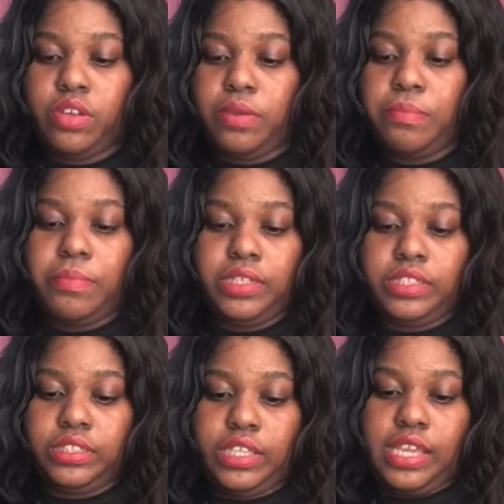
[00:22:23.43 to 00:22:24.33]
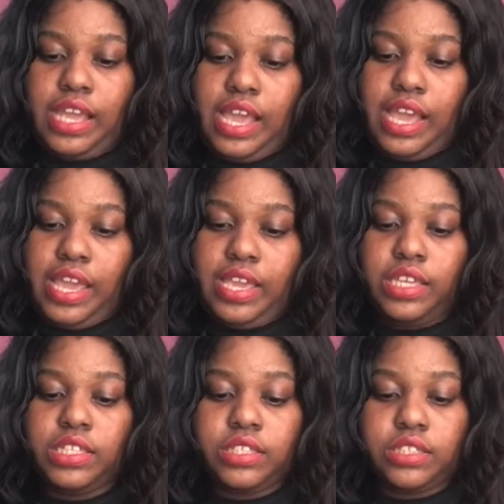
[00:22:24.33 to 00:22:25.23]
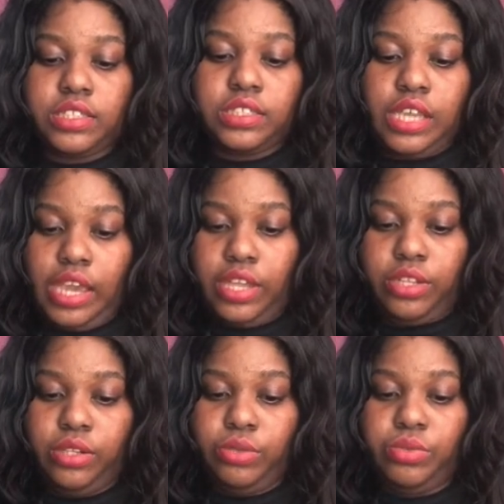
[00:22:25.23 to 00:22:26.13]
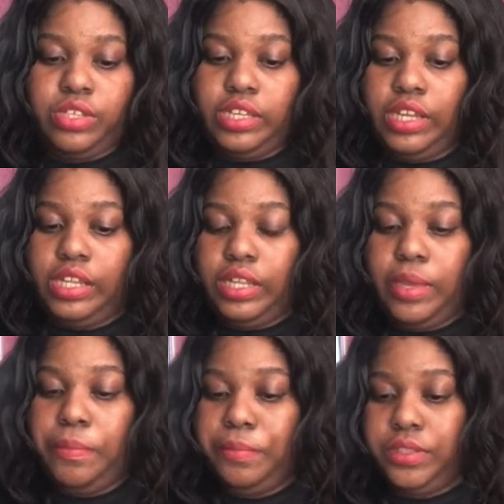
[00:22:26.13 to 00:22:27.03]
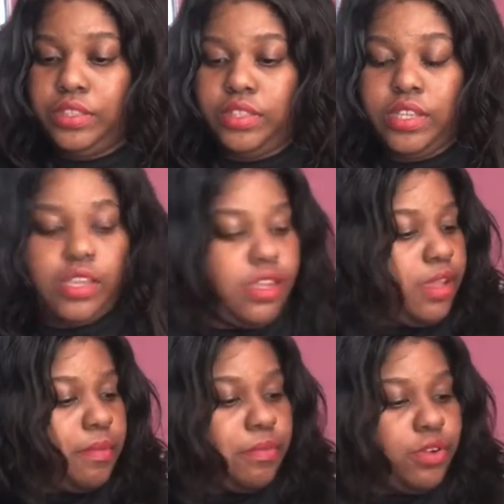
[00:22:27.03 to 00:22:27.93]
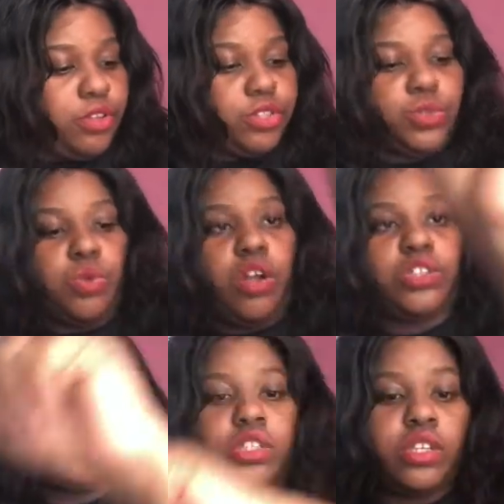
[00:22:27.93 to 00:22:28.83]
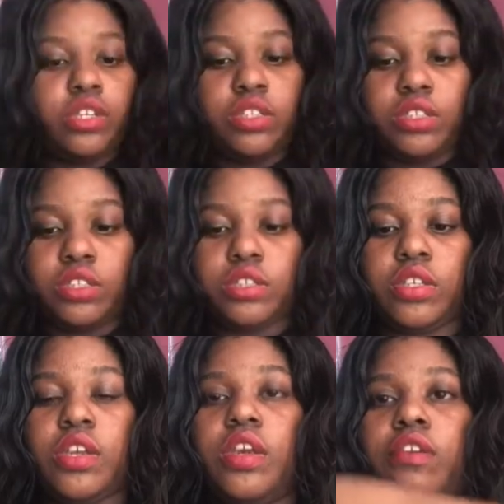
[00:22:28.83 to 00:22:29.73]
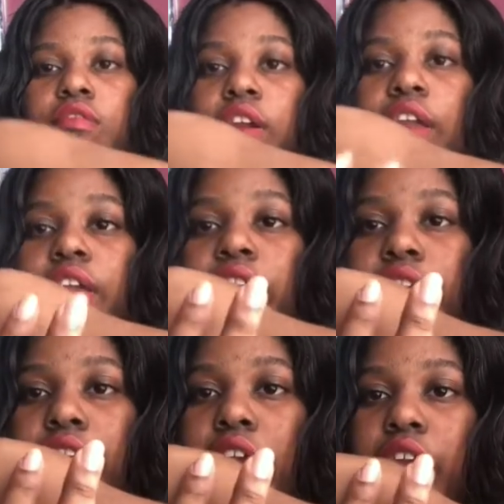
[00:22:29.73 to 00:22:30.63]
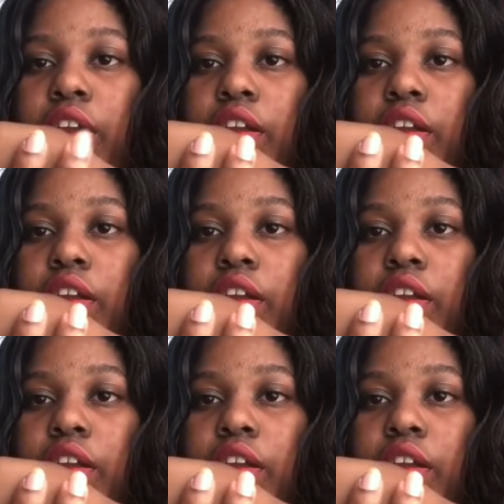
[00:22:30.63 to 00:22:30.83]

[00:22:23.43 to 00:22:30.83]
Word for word: Mystic Ice and the Lunar Eclipse. I'm gonna swatch this right here.